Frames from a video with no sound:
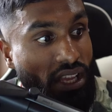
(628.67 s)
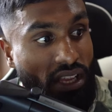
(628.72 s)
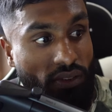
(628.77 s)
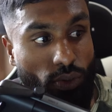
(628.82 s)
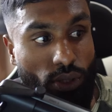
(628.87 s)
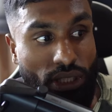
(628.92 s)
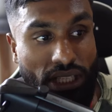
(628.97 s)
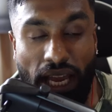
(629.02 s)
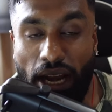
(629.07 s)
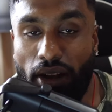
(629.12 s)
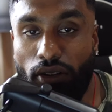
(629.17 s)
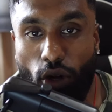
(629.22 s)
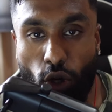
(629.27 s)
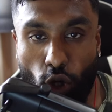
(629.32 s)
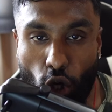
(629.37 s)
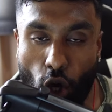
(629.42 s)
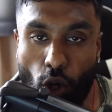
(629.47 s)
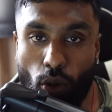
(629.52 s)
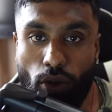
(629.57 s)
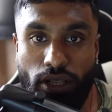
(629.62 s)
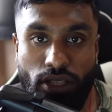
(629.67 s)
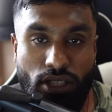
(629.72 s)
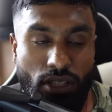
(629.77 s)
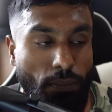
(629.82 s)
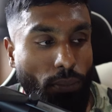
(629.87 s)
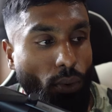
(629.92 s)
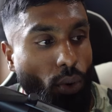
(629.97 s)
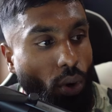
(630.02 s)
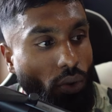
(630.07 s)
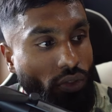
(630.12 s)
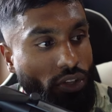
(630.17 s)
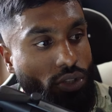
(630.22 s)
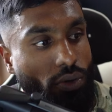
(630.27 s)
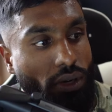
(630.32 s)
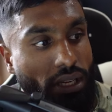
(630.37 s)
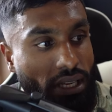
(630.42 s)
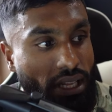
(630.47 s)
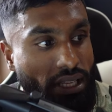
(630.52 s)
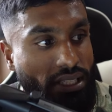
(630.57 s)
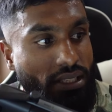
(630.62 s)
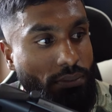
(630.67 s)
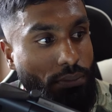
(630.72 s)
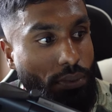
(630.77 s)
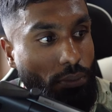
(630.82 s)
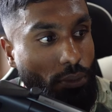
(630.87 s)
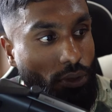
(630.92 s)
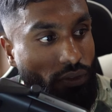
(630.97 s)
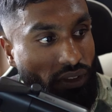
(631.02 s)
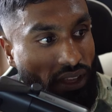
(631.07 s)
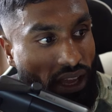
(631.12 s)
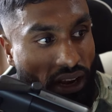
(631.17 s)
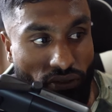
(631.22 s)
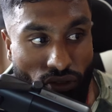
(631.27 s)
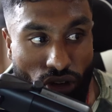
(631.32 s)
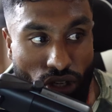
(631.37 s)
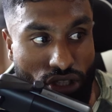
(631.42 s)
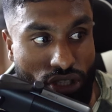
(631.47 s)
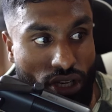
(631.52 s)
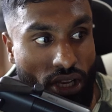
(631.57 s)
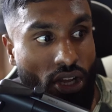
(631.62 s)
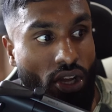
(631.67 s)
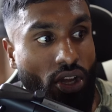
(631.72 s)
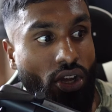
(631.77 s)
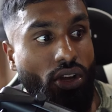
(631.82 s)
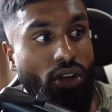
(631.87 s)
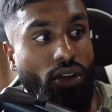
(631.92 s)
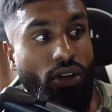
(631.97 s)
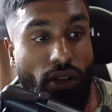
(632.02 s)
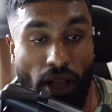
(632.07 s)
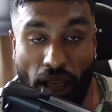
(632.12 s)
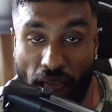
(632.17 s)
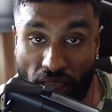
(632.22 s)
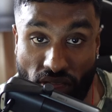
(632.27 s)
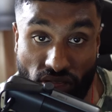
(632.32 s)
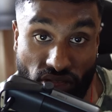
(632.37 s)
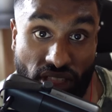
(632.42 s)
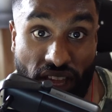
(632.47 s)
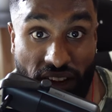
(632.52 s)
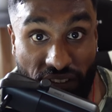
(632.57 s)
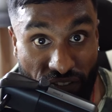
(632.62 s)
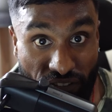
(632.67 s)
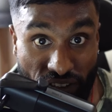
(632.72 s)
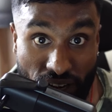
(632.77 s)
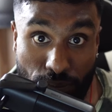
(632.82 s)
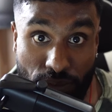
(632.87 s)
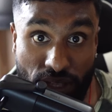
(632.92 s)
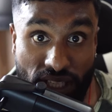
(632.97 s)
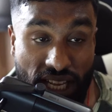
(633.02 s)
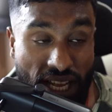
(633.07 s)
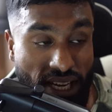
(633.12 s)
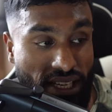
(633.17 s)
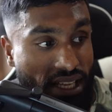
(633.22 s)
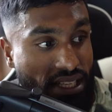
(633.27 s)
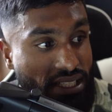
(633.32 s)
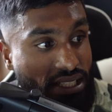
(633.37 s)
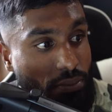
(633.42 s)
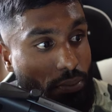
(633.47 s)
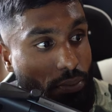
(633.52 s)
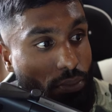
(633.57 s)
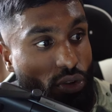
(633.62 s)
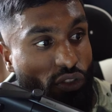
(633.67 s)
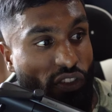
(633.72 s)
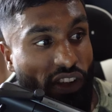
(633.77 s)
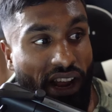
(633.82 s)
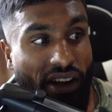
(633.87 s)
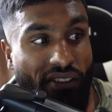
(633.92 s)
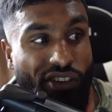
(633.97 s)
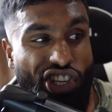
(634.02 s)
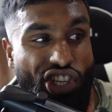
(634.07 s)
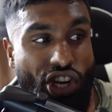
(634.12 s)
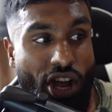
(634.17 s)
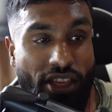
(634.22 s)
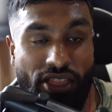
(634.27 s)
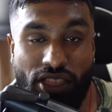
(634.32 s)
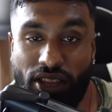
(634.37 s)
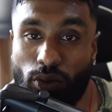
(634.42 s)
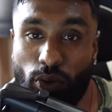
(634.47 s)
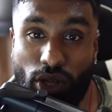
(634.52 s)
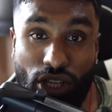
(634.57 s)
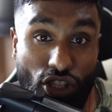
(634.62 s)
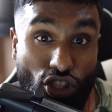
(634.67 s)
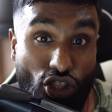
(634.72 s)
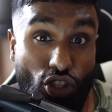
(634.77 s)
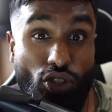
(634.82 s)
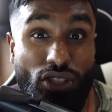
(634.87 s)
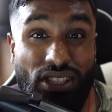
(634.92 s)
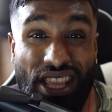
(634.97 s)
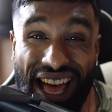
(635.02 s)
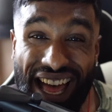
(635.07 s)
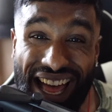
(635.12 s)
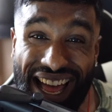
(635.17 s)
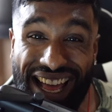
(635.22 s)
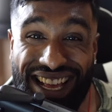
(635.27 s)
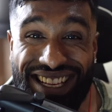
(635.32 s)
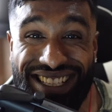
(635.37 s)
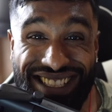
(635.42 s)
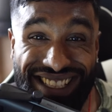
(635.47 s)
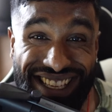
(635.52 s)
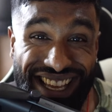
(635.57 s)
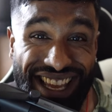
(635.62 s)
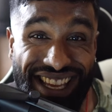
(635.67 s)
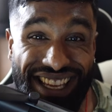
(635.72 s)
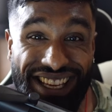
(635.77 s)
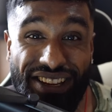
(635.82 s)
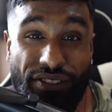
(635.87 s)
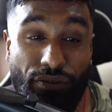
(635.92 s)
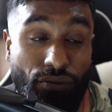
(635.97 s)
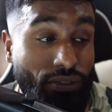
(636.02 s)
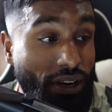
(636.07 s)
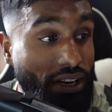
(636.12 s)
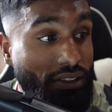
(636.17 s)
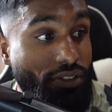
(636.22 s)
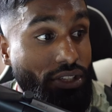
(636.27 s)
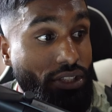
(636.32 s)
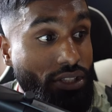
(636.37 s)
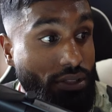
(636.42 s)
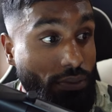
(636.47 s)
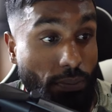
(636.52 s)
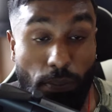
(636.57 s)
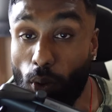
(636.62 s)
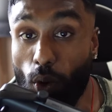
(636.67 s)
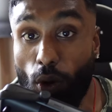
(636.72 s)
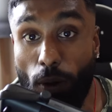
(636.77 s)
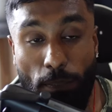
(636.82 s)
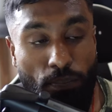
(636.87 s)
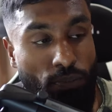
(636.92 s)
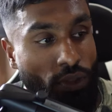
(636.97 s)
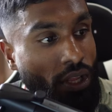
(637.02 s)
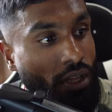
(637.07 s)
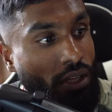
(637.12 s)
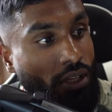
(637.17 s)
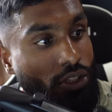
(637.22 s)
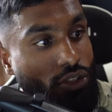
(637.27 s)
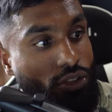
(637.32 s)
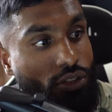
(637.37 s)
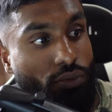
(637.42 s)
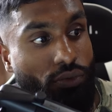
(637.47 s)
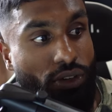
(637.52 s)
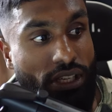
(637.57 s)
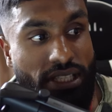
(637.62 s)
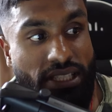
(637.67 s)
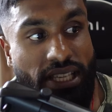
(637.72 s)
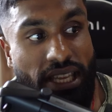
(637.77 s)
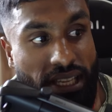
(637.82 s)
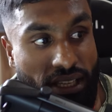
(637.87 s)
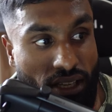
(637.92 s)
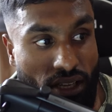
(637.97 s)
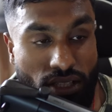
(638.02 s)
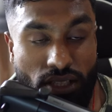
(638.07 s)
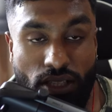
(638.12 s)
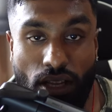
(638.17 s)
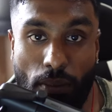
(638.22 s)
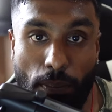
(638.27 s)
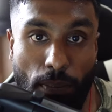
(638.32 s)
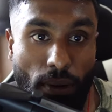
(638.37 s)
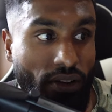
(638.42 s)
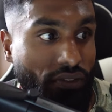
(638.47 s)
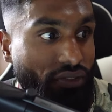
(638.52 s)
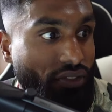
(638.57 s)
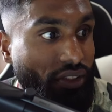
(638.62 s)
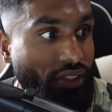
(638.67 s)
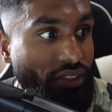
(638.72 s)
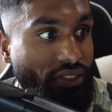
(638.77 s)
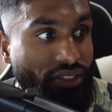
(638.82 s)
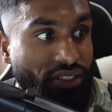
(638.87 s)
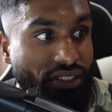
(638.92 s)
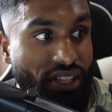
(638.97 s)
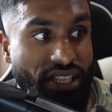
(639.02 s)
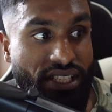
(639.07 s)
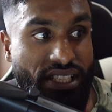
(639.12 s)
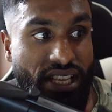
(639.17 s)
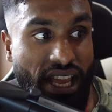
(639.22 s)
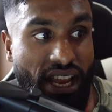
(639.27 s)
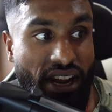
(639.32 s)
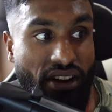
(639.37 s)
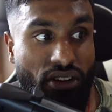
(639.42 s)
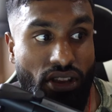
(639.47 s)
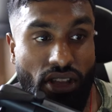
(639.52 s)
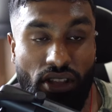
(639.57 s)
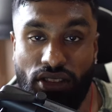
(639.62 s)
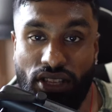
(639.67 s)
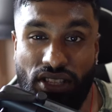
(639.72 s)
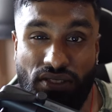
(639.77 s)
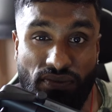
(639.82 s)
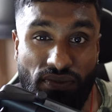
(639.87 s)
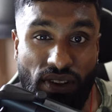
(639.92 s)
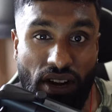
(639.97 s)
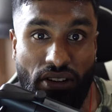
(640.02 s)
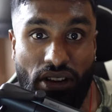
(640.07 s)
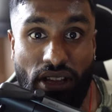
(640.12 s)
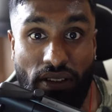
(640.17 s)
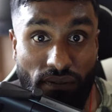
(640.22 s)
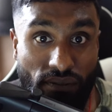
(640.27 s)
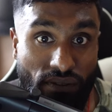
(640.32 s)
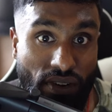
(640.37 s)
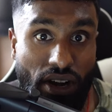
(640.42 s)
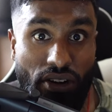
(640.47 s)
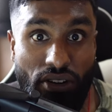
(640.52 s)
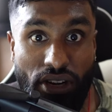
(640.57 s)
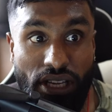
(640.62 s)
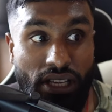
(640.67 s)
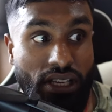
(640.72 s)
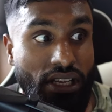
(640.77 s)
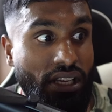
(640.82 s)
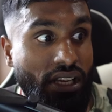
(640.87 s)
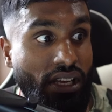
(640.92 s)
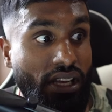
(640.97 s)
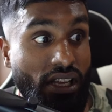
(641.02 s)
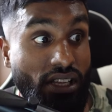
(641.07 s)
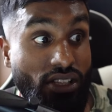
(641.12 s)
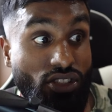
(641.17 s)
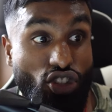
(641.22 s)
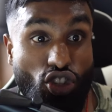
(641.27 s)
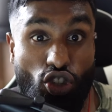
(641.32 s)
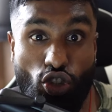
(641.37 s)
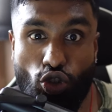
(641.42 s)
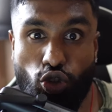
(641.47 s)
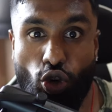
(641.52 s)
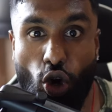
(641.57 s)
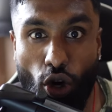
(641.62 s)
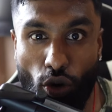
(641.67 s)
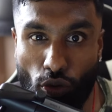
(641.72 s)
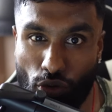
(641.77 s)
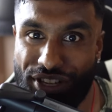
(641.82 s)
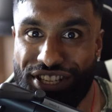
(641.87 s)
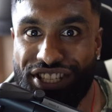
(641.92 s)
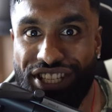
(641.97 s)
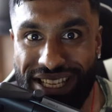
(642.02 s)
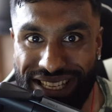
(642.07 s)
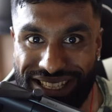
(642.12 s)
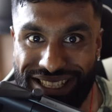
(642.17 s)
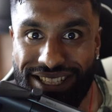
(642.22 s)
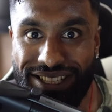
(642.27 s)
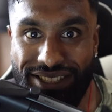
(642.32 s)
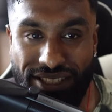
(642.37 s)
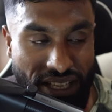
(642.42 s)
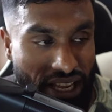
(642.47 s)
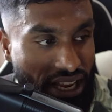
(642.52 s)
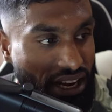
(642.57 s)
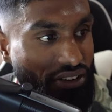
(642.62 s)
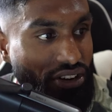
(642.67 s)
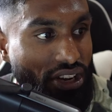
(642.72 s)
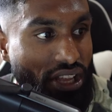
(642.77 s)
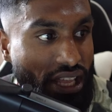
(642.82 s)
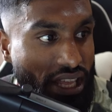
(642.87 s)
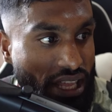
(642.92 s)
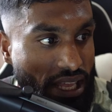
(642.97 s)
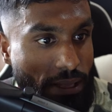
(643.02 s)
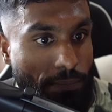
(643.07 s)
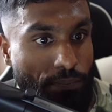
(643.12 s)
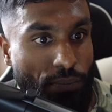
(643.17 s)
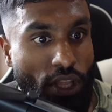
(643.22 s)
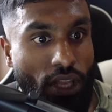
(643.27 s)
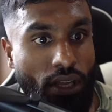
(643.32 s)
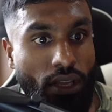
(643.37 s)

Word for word: If we can carry on holding support on the 20-day simple moving average, then flip the 10 day simple moving average. I think we could use that as a relevant support to really take us above this area, this very, very strong resistance area here.